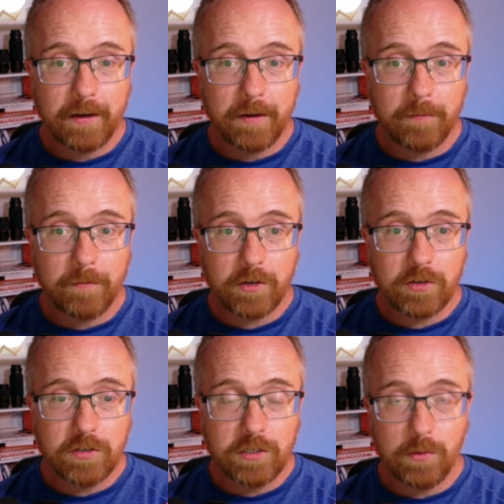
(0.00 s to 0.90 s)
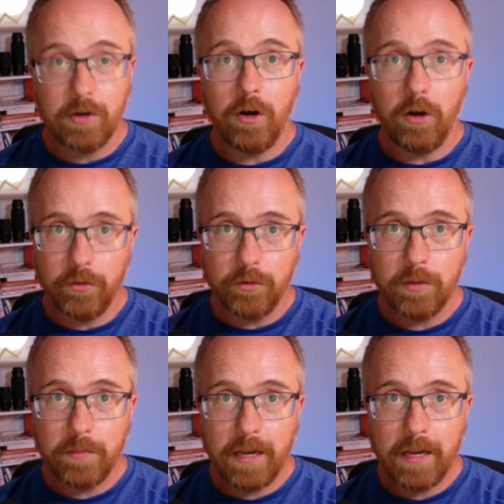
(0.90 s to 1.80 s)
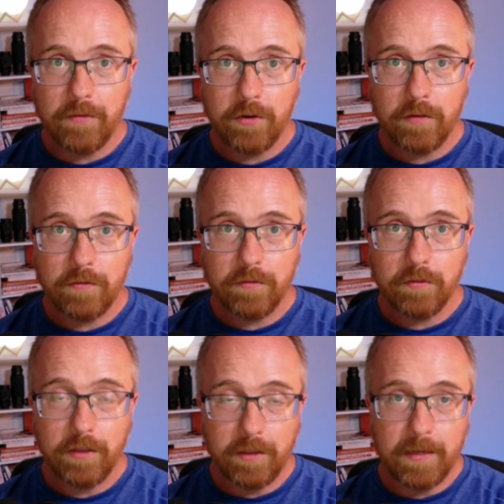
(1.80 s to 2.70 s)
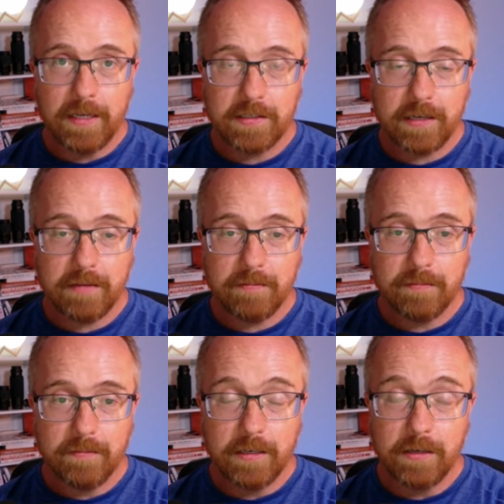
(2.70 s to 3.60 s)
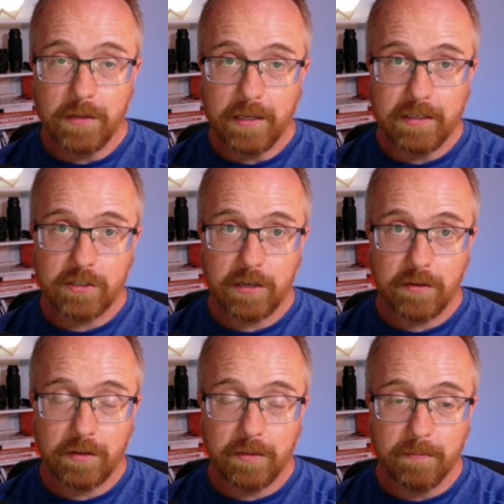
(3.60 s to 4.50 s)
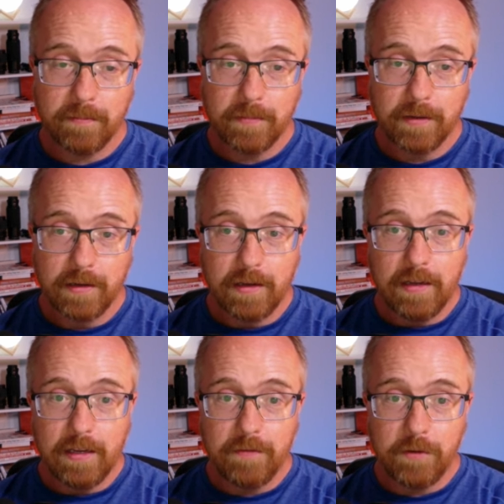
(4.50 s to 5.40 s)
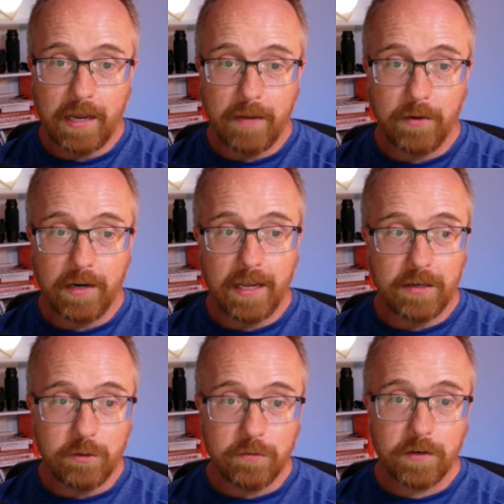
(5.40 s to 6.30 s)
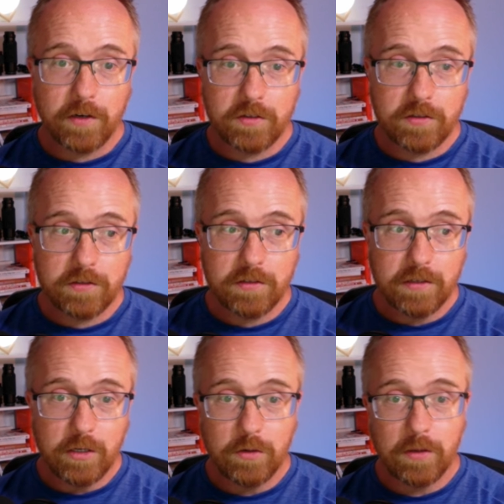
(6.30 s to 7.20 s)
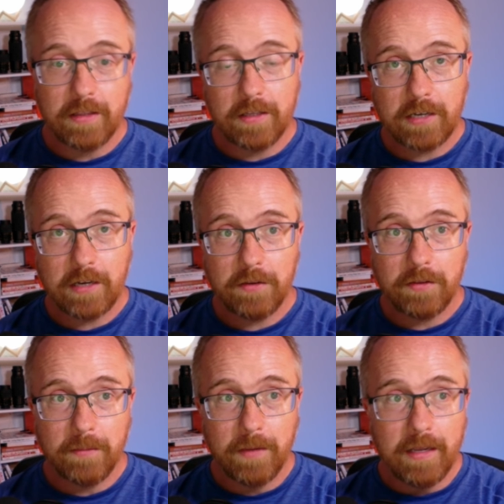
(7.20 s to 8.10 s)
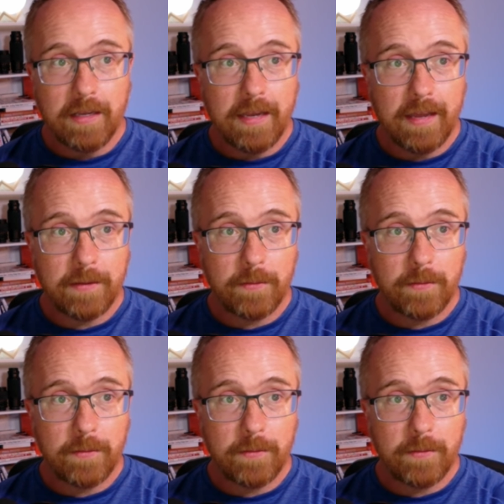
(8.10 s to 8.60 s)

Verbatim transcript: functions you want to alter the behavior of on the main site, you can do that in the child theme. If you want to add new functions, you can do that in the child theme. And then when